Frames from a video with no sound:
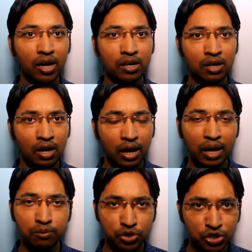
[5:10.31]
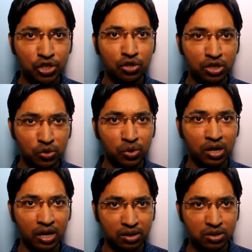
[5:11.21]
and I'm sure you
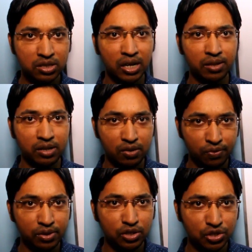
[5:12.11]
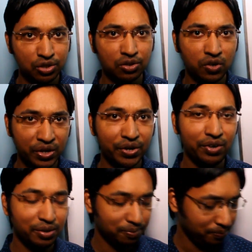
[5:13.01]
will understand the definition
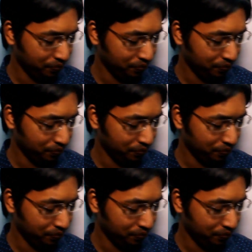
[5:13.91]
clearly.